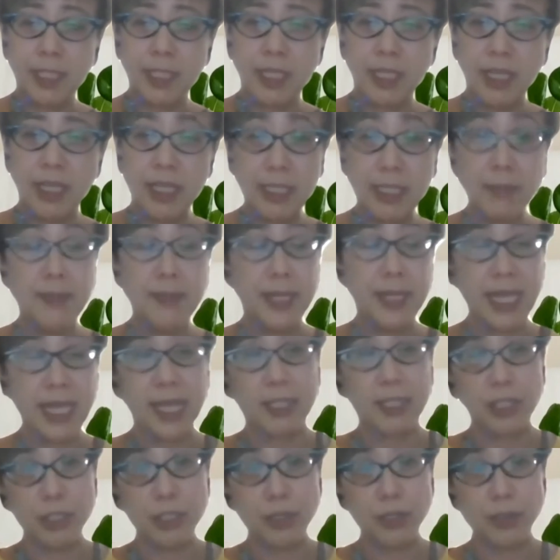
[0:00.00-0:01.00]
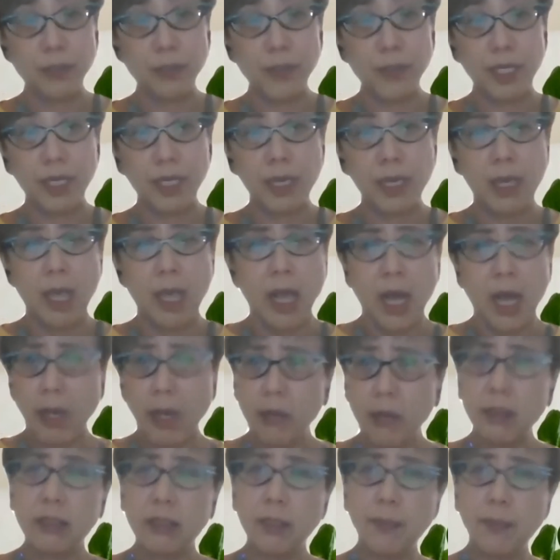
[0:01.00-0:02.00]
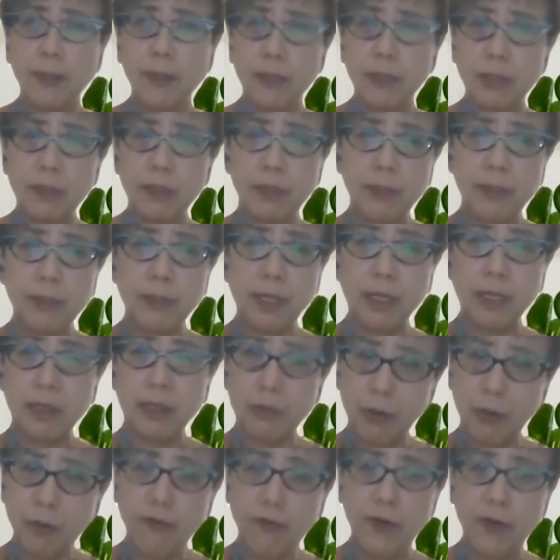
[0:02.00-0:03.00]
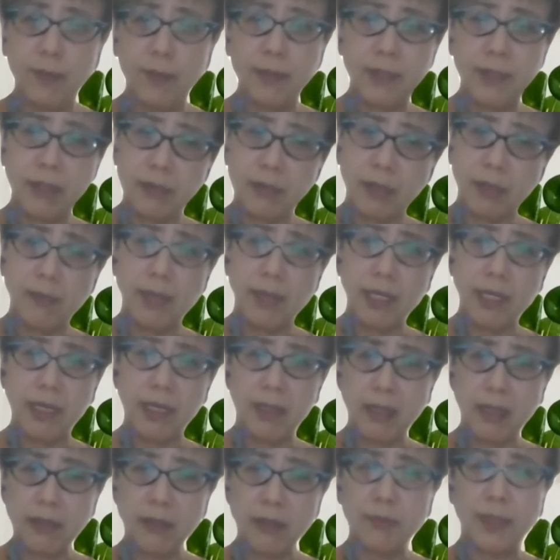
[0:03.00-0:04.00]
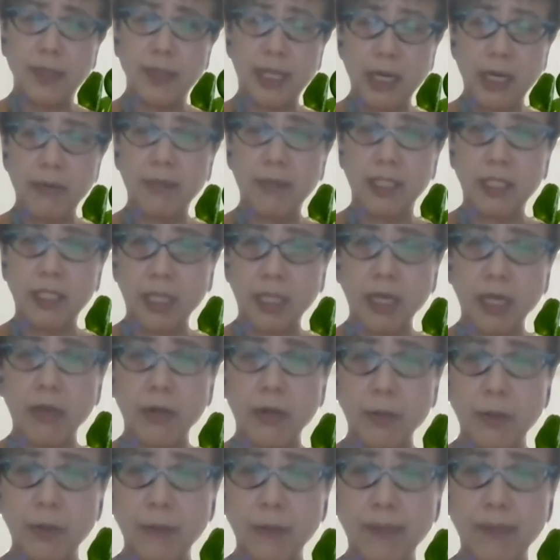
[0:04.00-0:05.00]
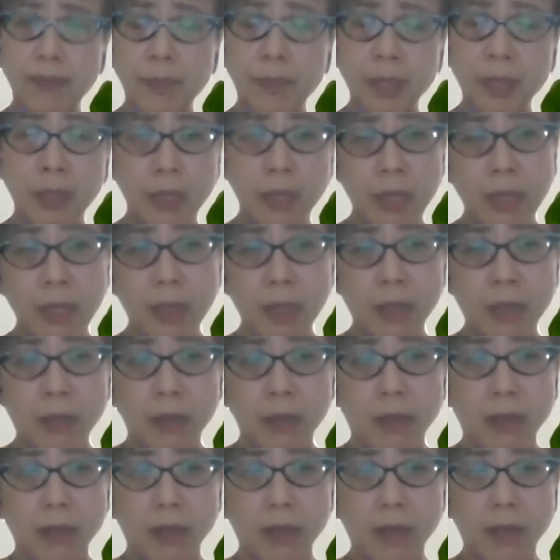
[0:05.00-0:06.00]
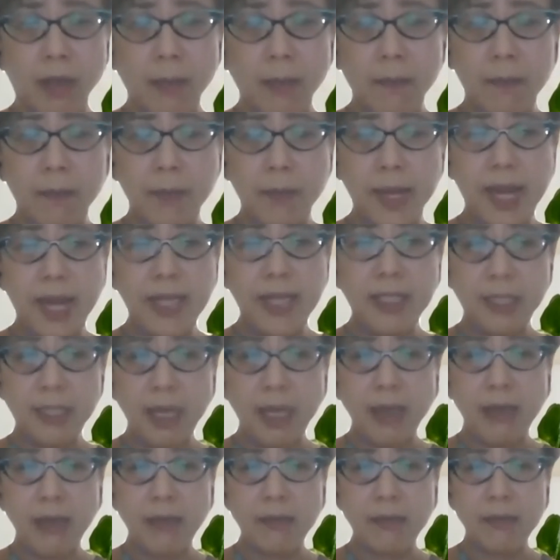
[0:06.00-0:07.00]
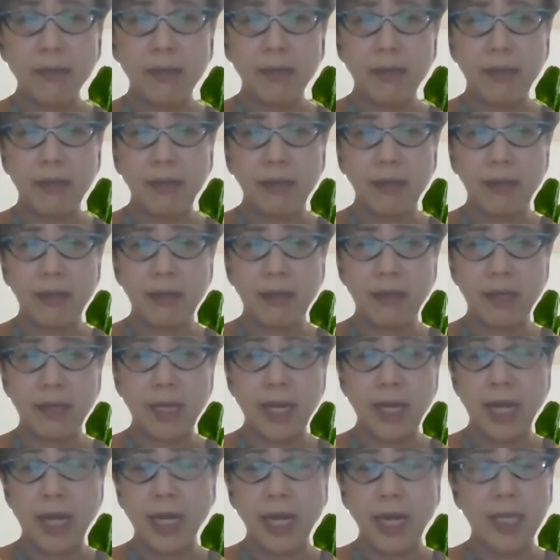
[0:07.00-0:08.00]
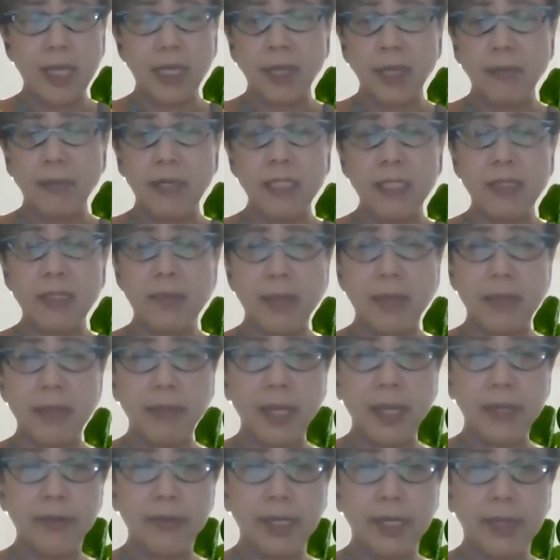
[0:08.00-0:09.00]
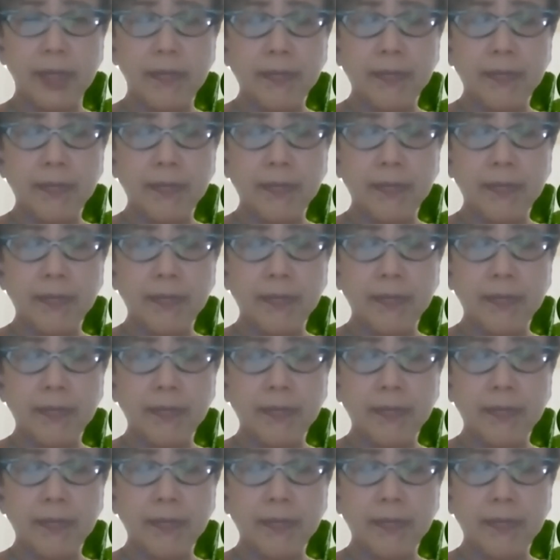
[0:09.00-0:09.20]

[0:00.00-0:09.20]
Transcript: And somebody actually told me, how is it possible that you go from sales and marketing to become a CIO? But I say, and I keep this in my mind, right?